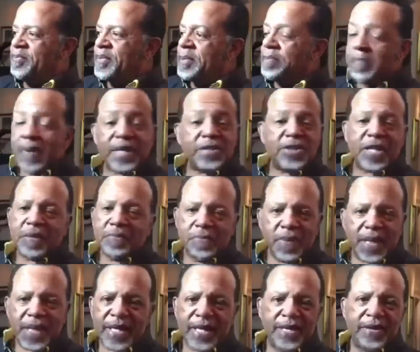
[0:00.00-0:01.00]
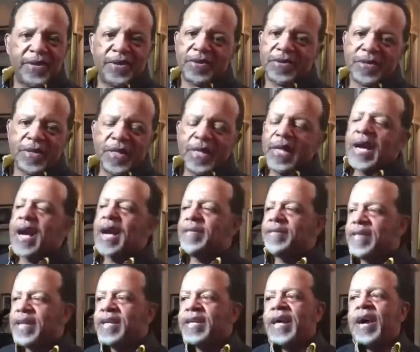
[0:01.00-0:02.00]
embezzling money, or I
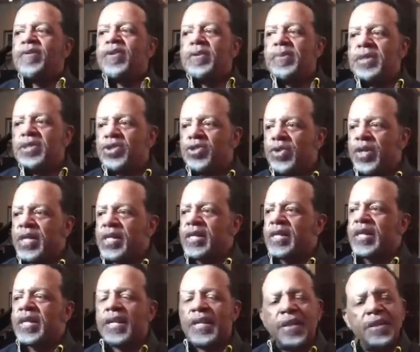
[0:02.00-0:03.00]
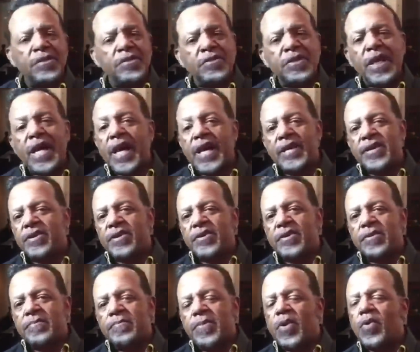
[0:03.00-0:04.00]
think I would have been treated a little
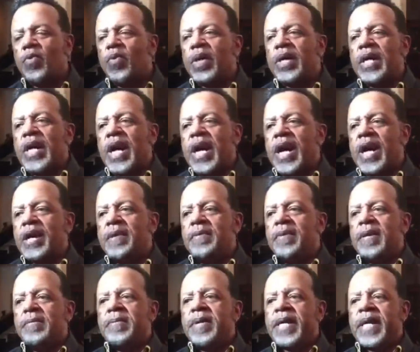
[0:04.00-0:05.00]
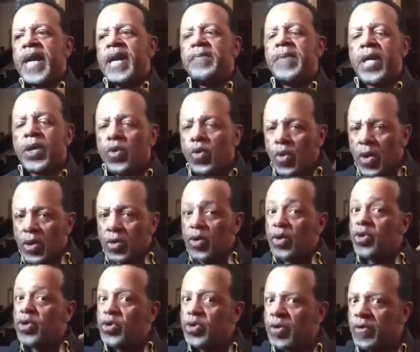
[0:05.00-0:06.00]
kinder but when I became a quote
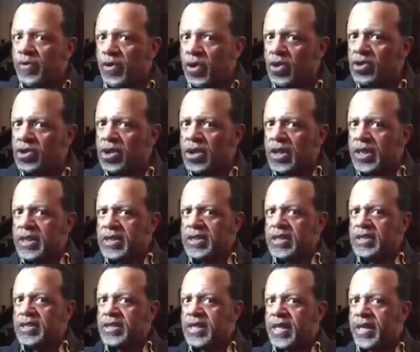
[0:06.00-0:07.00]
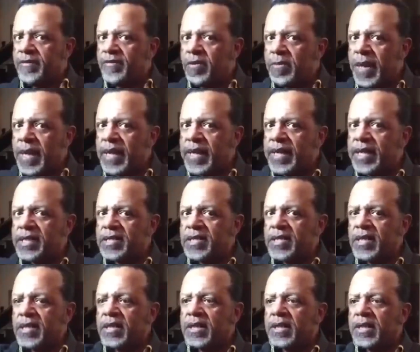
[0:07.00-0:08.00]
unquote universalist and said everybody is
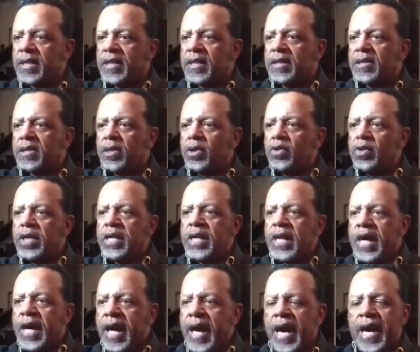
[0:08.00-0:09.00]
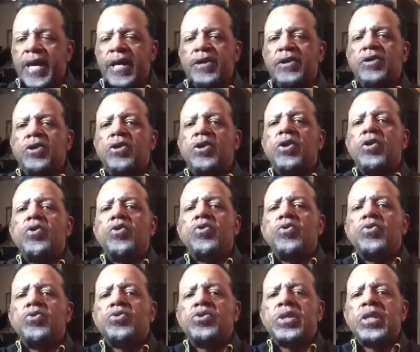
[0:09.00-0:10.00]
included and
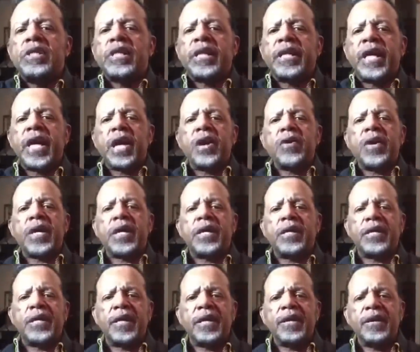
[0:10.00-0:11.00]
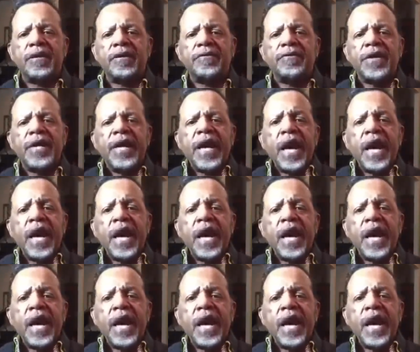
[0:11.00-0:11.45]
enclosed in the caring love